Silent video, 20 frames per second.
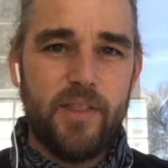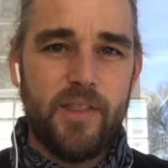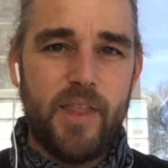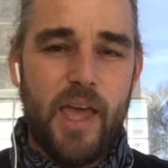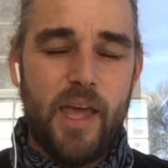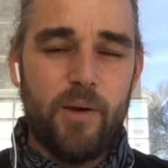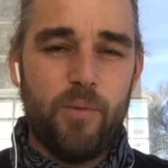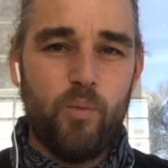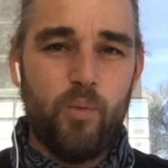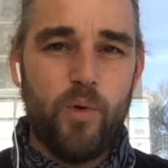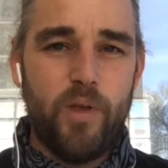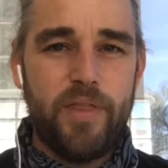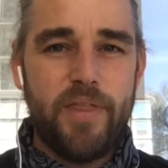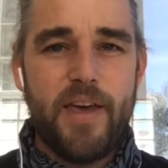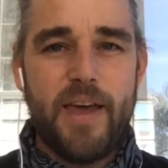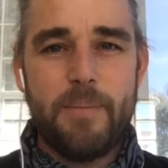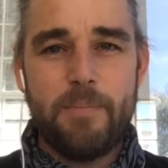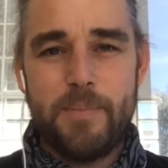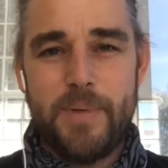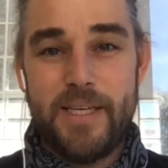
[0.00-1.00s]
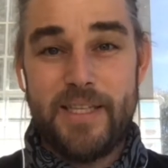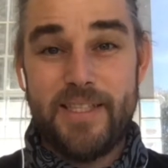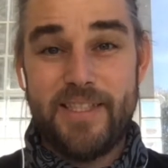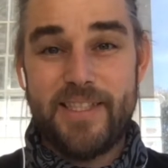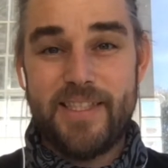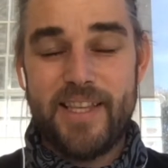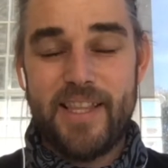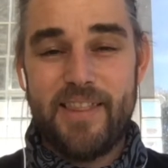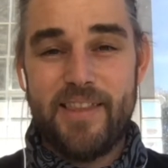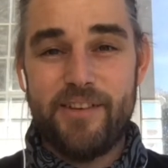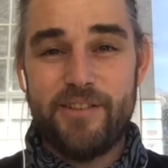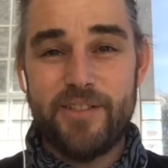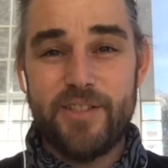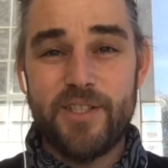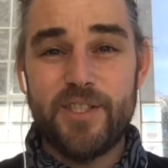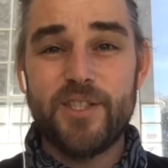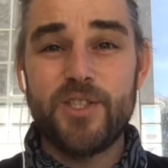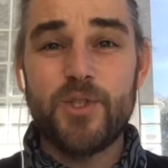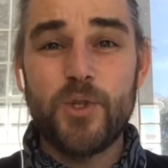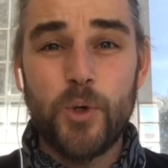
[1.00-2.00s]
And with that means that there's a
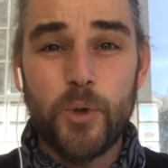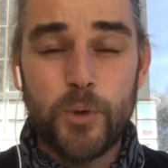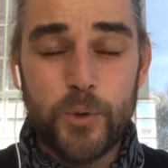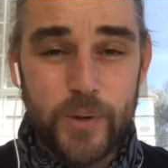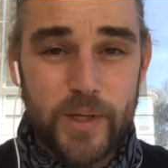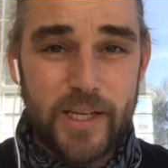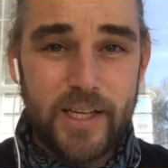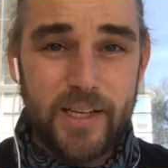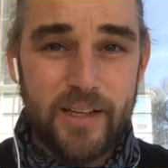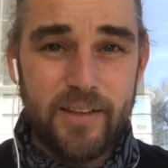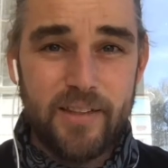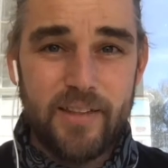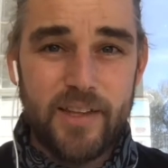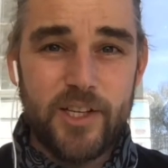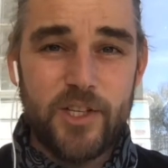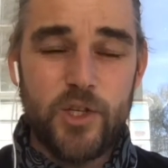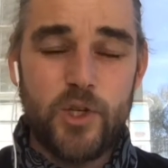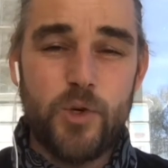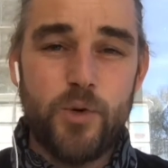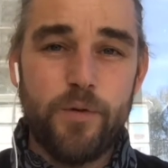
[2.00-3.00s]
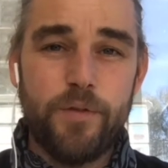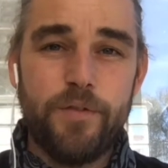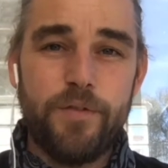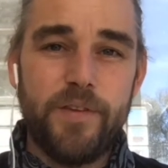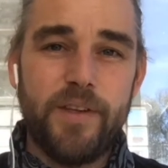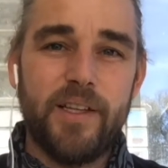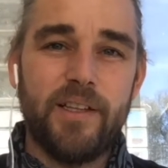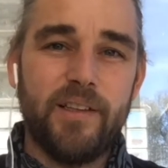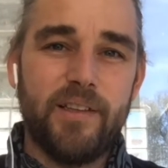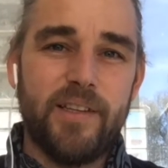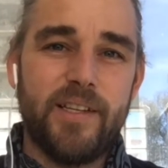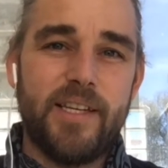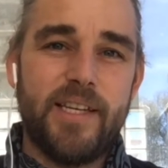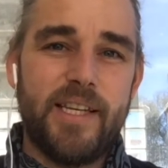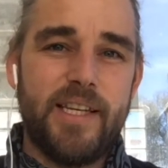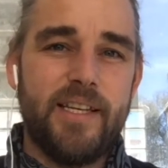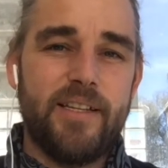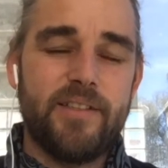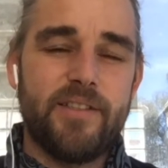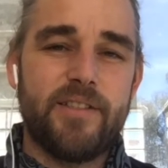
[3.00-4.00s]
story that you feel the
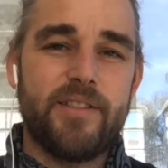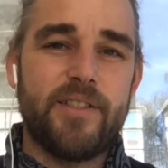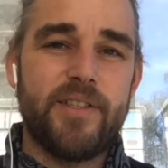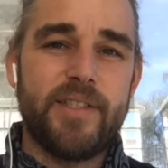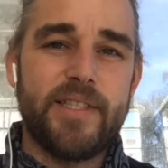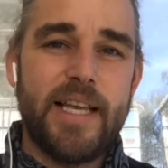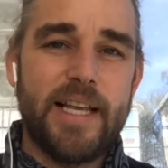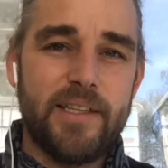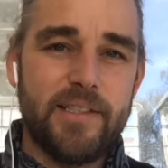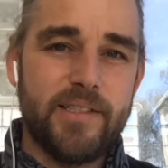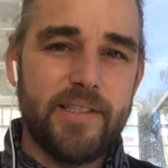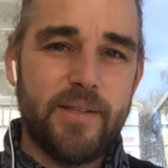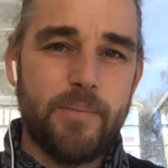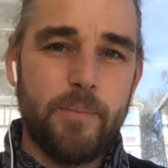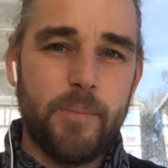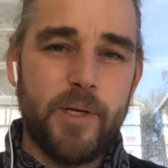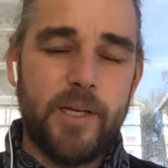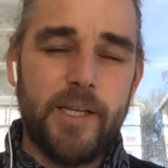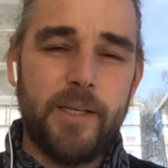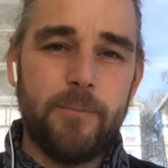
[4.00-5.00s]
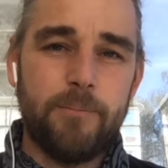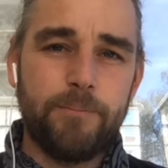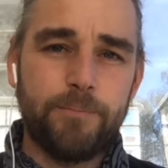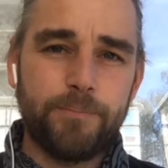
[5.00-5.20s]
need to tell somebody.